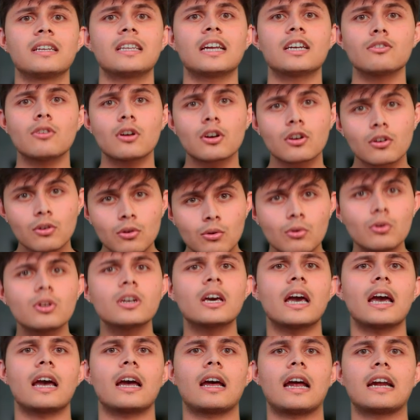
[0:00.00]
that you're
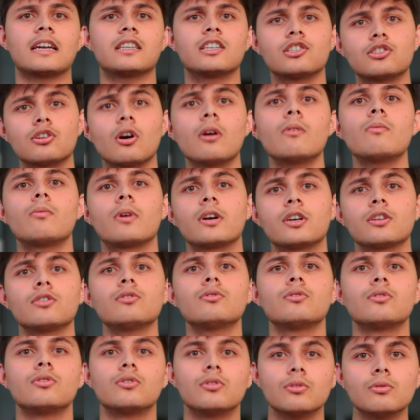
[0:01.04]
good at the job, what you
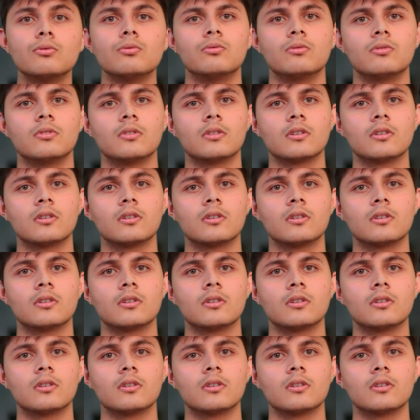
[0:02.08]
do.